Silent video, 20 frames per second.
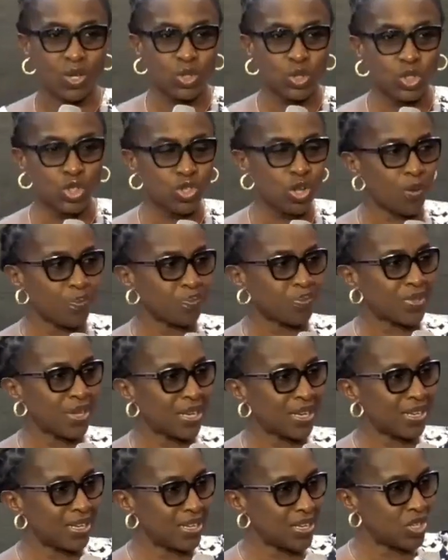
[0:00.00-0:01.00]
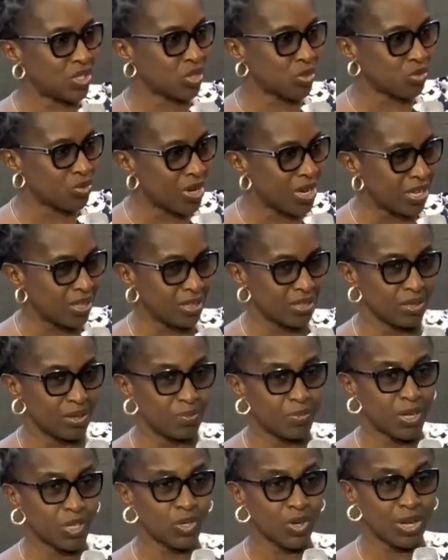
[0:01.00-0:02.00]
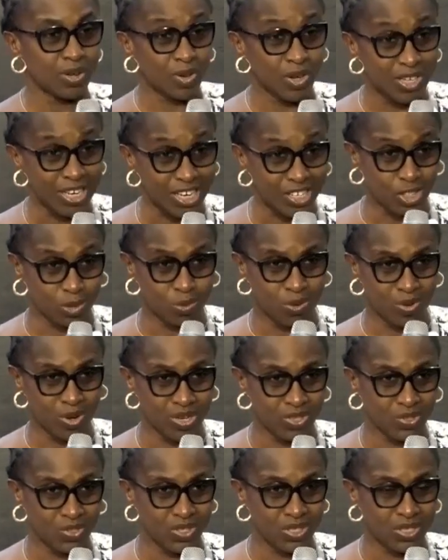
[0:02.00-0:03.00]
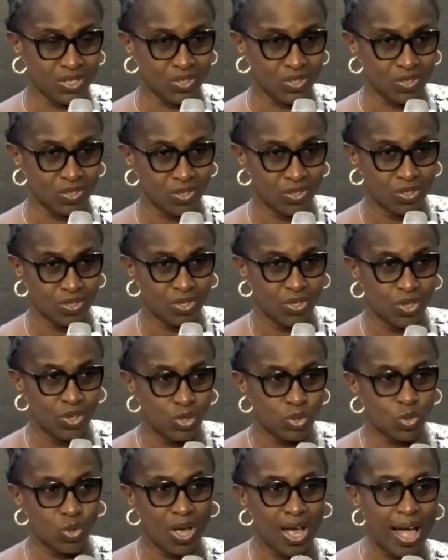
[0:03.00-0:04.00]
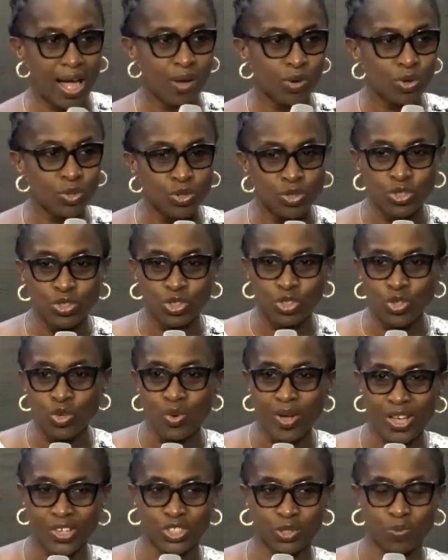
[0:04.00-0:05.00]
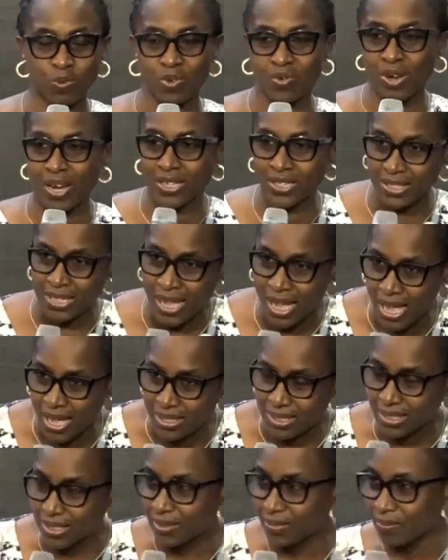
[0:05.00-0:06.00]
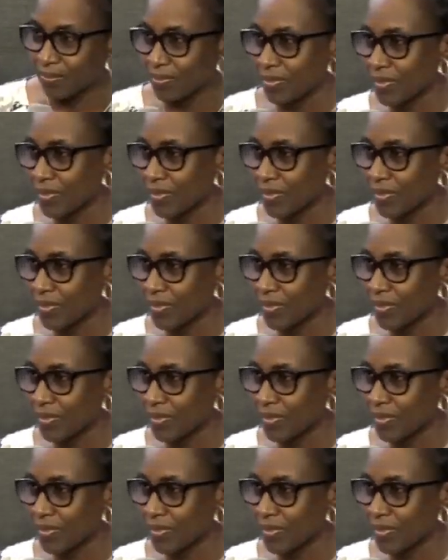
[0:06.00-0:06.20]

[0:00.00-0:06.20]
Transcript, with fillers: something is real, but you are not experiencing it. So how do you experience that?